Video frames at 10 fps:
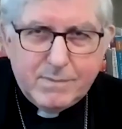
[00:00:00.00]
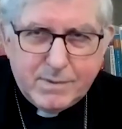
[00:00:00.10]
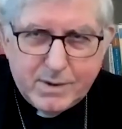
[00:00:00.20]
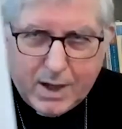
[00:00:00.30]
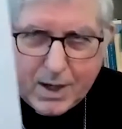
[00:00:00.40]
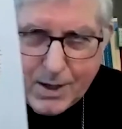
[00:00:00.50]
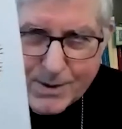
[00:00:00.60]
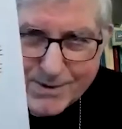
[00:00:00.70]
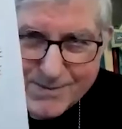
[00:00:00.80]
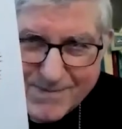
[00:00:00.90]
the
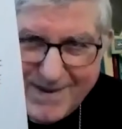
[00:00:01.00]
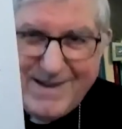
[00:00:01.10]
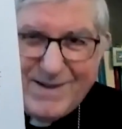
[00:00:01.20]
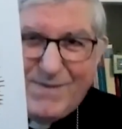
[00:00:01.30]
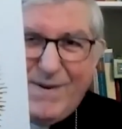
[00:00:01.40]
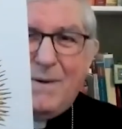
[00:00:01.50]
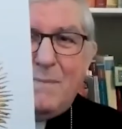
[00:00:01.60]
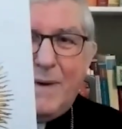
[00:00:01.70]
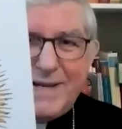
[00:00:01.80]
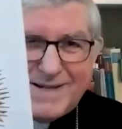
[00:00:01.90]
heart. It's very
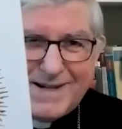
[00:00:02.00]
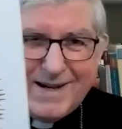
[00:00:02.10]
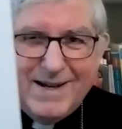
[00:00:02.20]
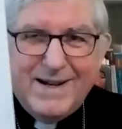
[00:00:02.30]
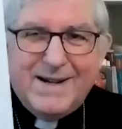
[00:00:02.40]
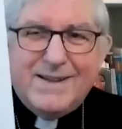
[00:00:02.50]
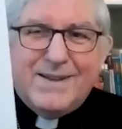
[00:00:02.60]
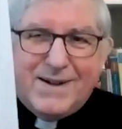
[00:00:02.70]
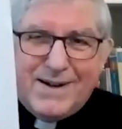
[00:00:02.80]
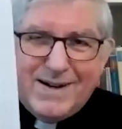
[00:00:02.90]
basic,
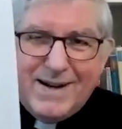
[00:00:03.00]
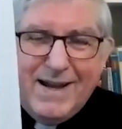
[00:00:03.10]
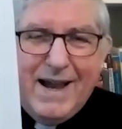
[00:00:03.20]
the heart.